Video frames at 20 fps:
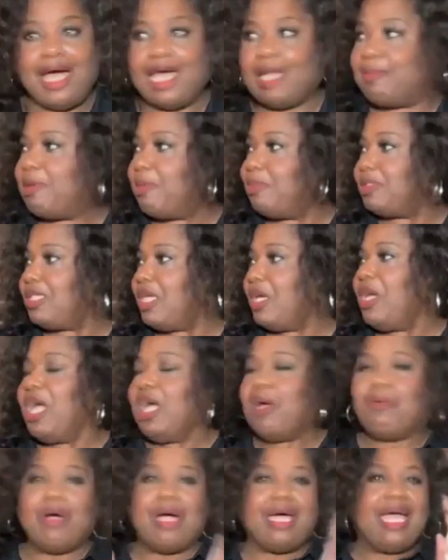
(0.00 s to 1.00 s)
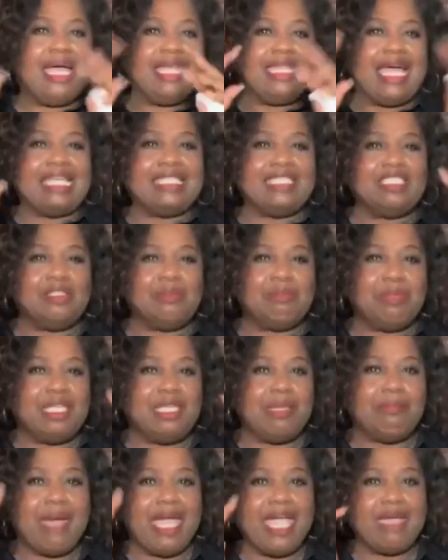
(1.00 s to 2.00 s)
A lot of people say, well, that
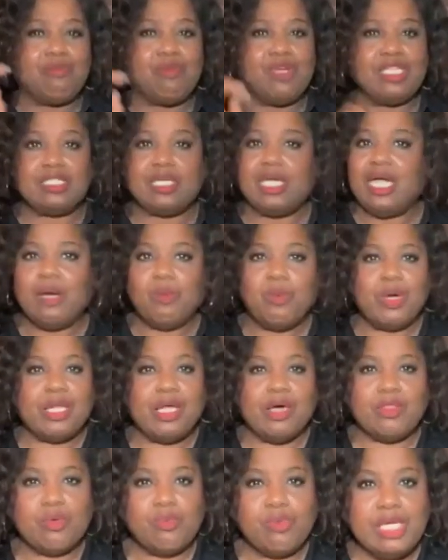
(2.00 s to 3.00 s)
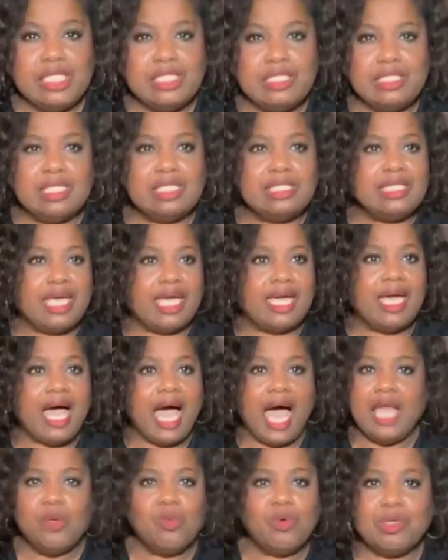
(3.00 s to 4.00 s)
shouldn't be the main reason. What other reason is
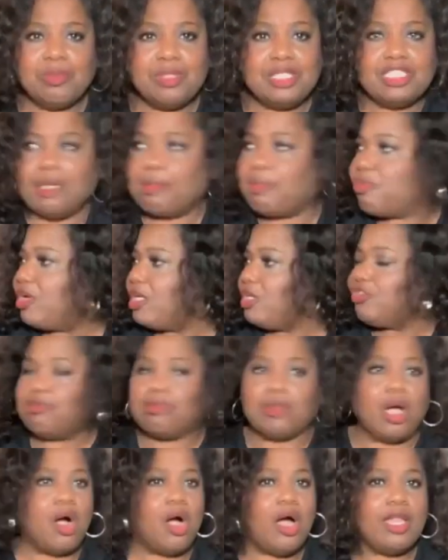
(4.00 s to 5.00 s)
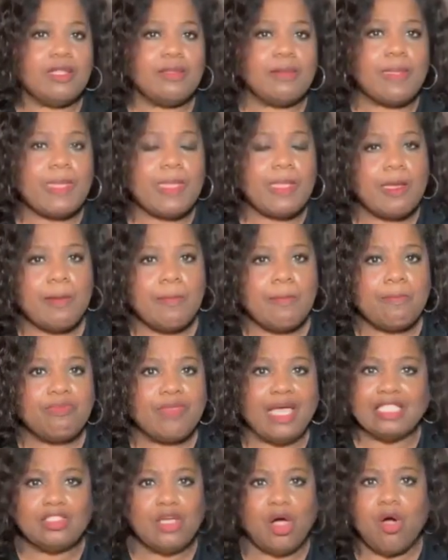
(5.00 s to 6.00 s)
that? I don't want to be separated from God.
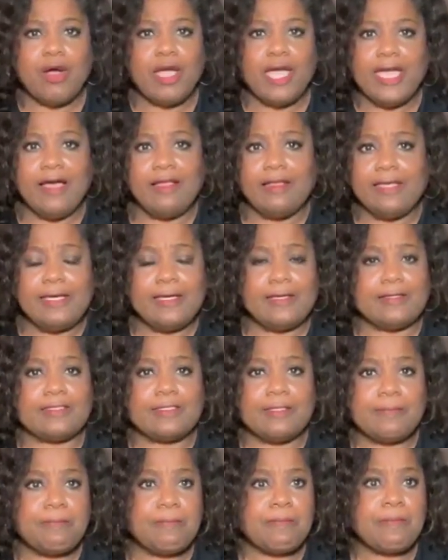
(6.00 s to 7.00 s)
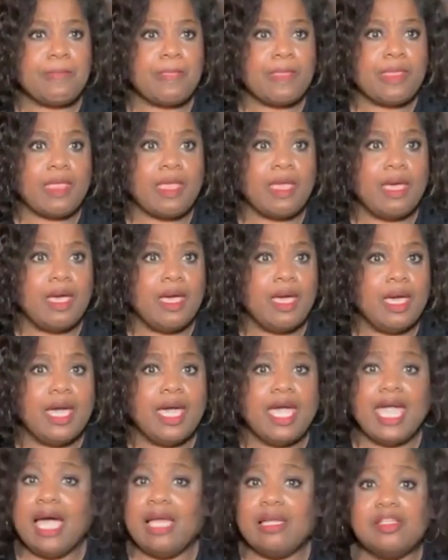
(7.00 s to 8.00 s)
That's all hell is.
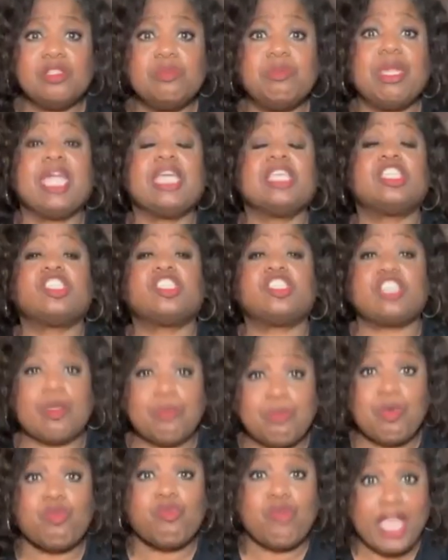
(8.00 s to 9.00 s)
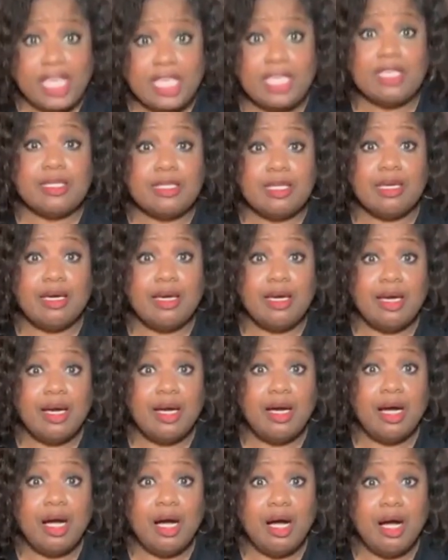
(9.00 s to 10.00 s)
Hell is being separated
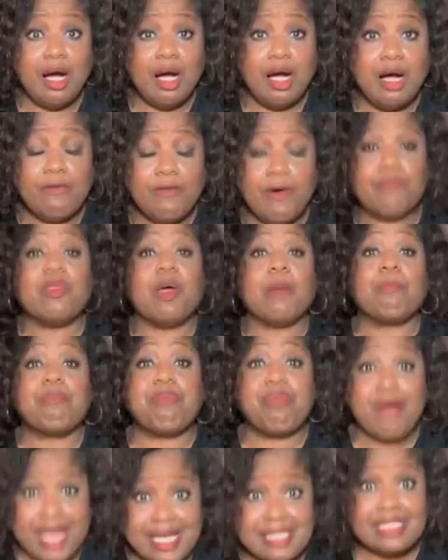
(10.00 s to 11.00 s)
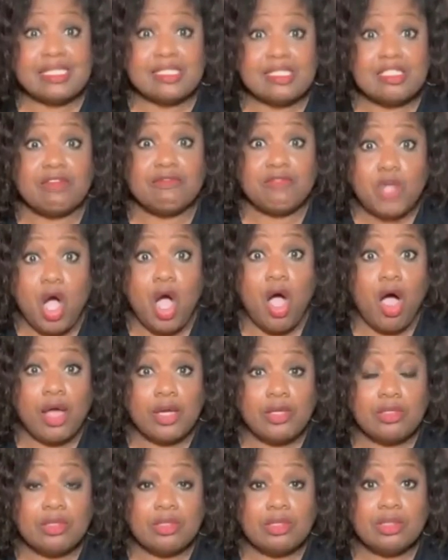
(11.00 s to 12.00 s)
from the presence of
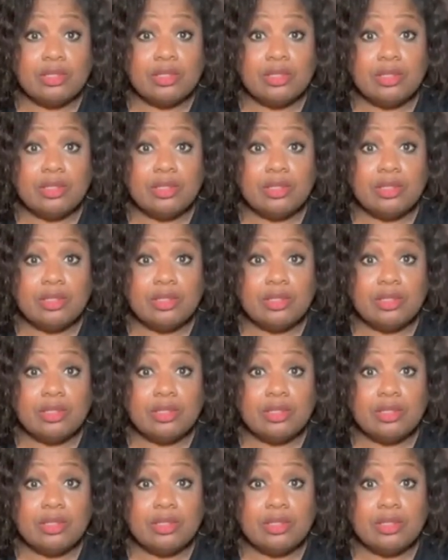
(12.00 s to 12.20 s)
God.